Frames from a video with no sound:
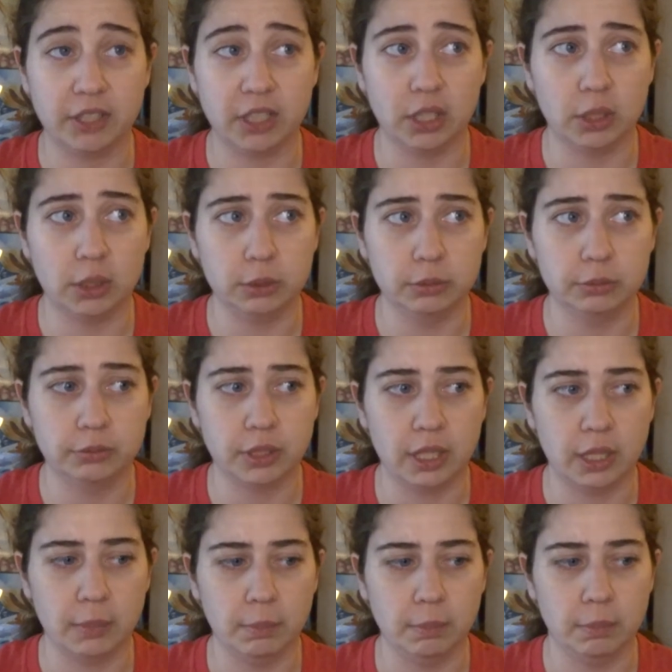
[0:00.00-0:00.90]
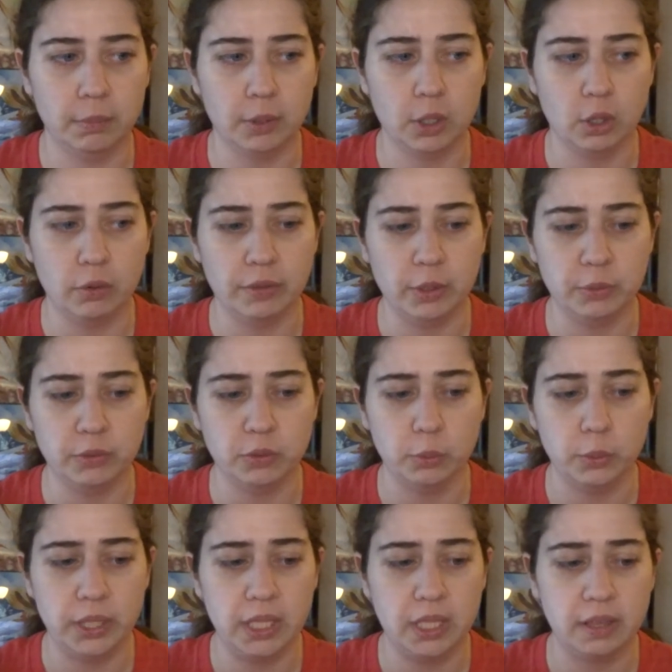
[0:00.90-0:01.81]
ago from COVID. It was
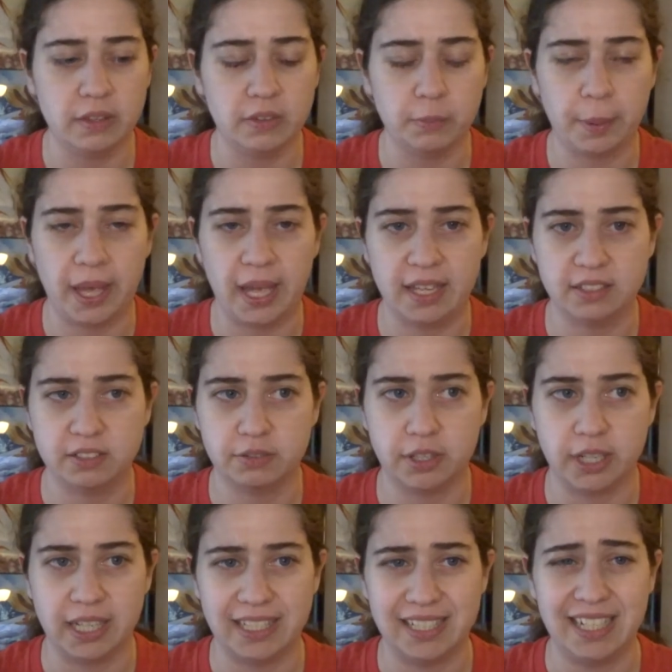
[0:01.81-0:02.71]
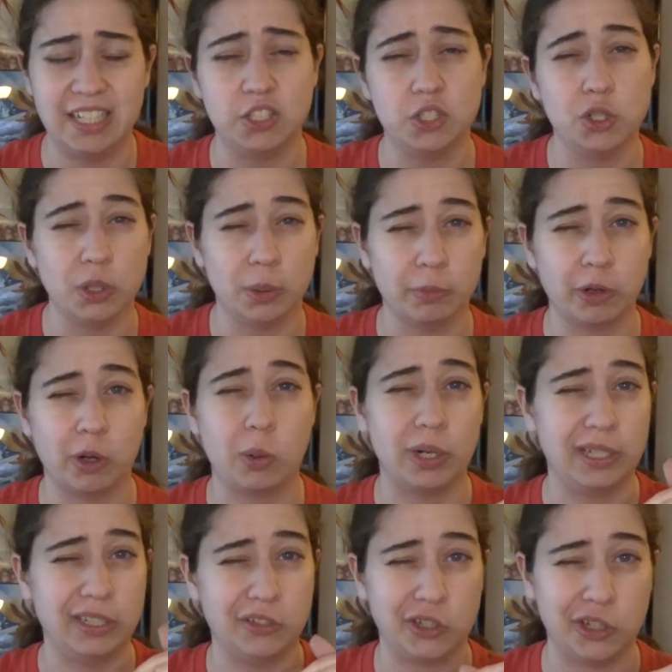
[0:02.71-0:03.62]
a week this past Friday. I'm
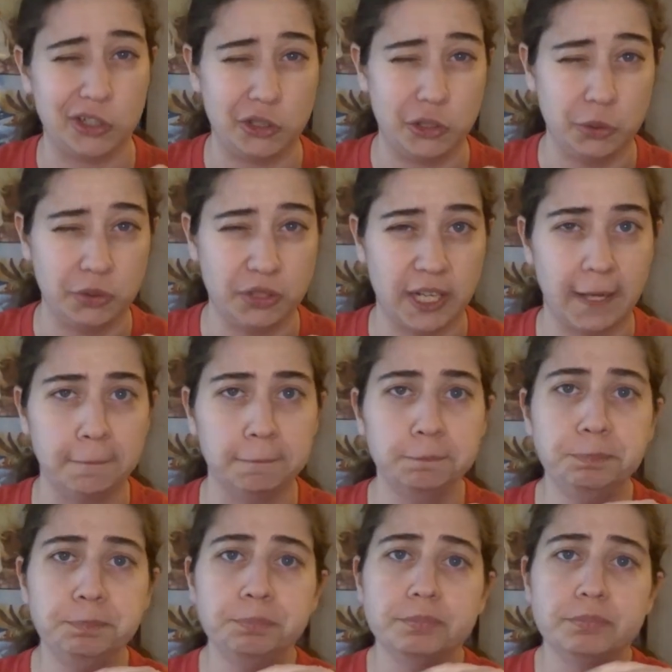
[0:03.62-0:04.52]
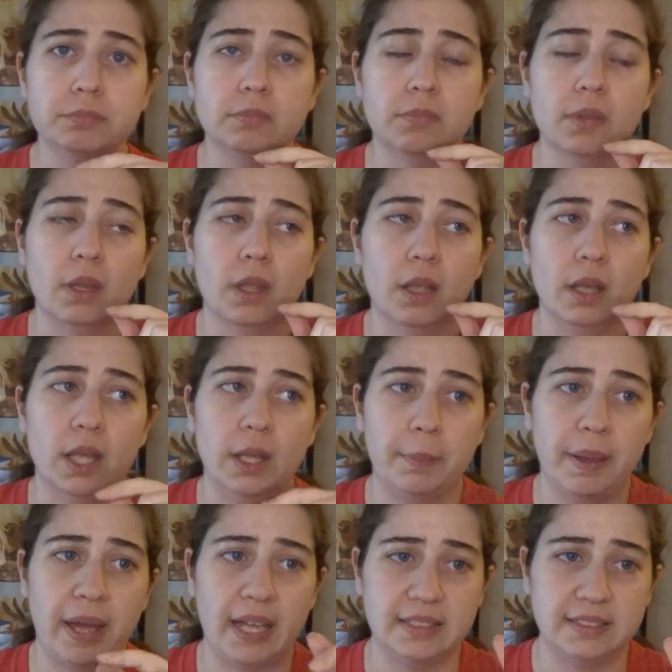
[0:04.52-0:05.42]
recording this on a Tuesday.
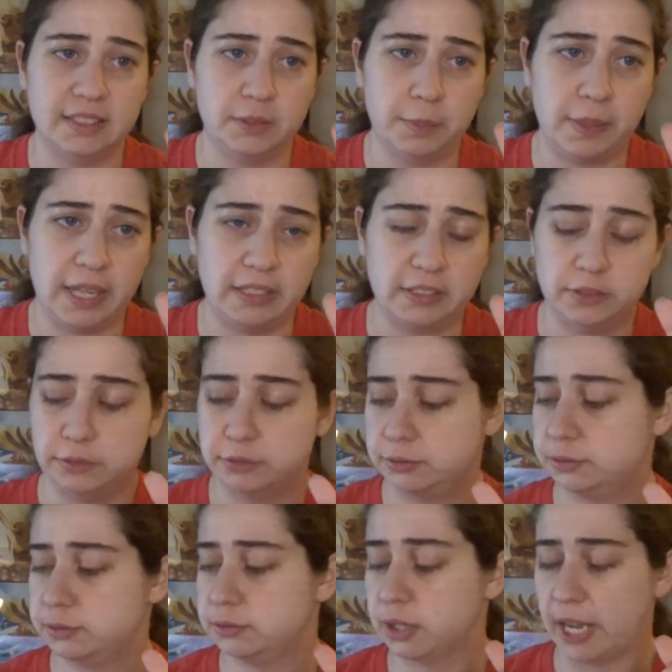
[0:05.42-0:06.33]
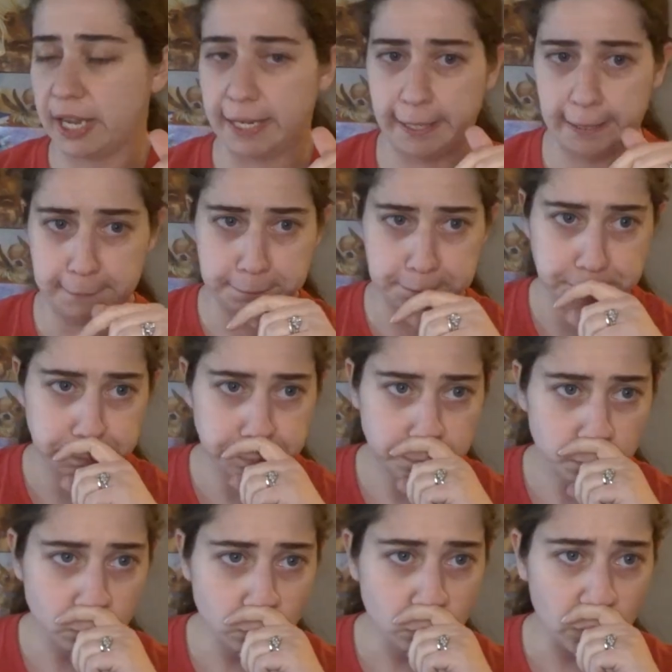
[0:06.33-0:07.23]
He passed this past Friday,
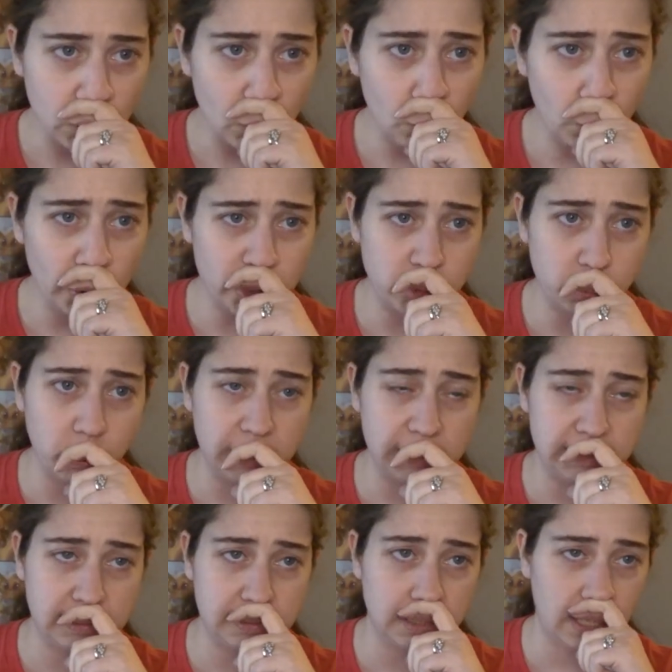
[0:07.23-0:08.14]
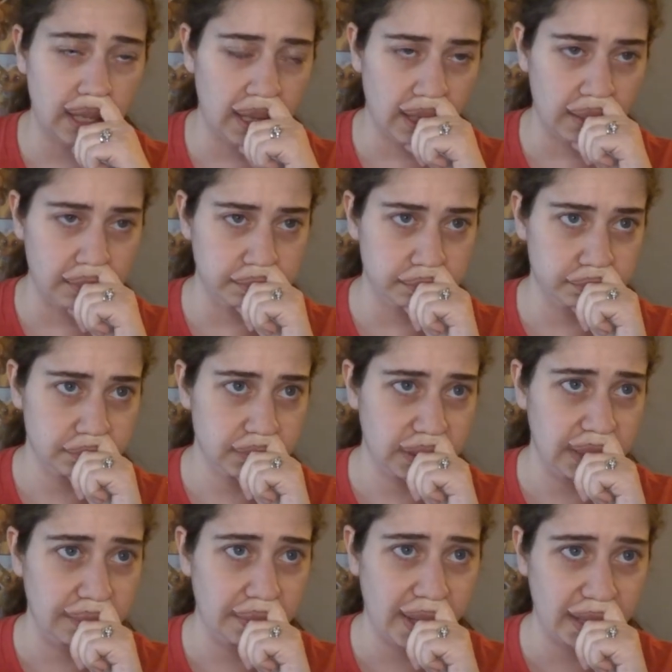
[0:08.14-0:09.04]
which was,
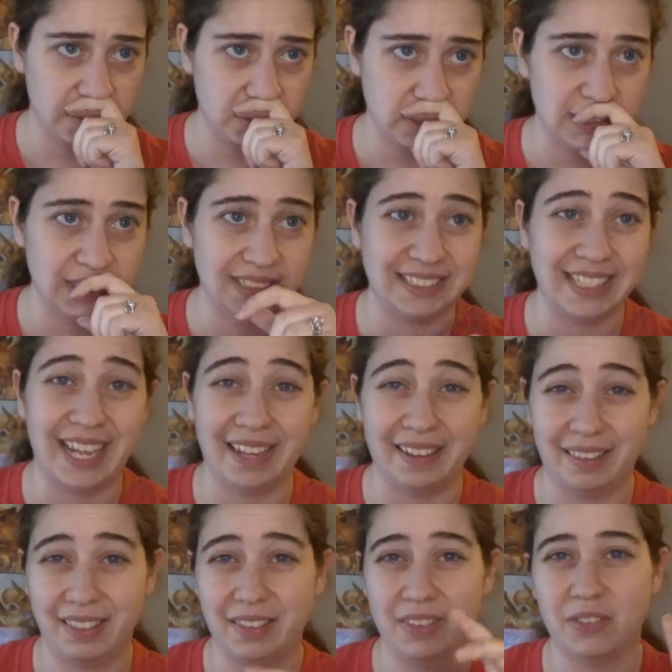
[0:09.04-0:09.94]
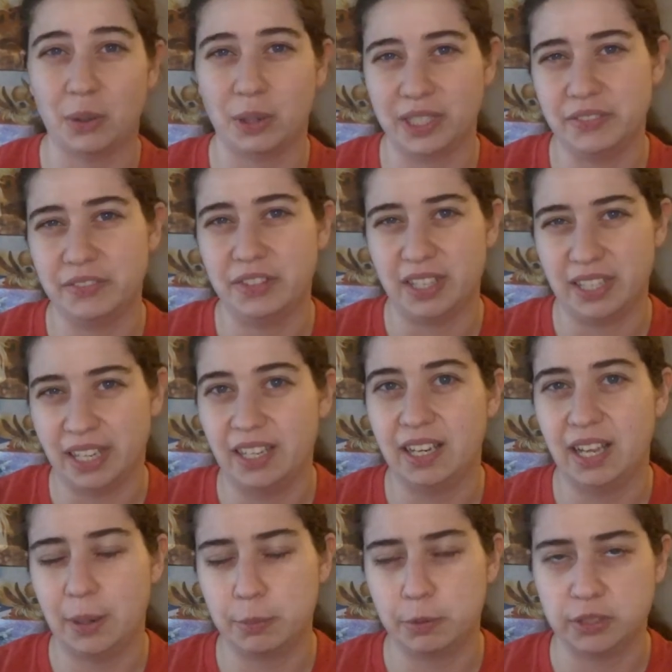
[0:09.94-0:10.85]
he passed on the 10th. So I'll give you the
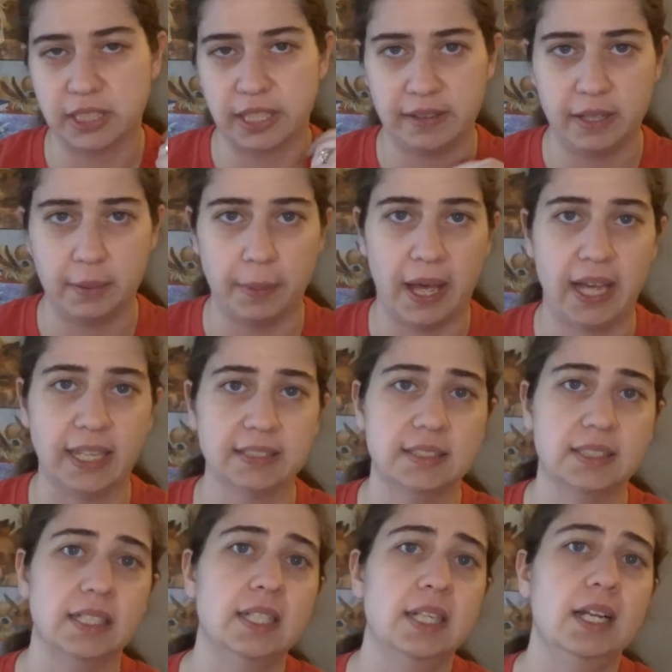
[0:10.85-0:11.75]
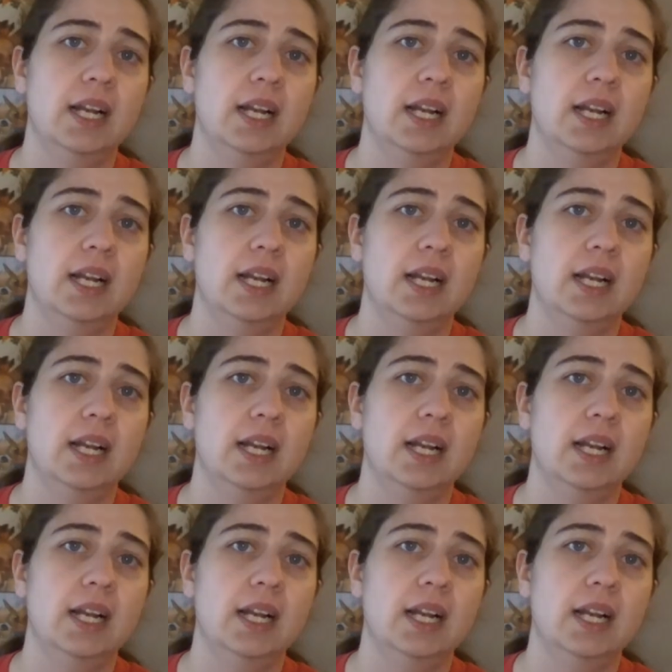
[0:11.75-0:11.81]
date, April 10th, he passed.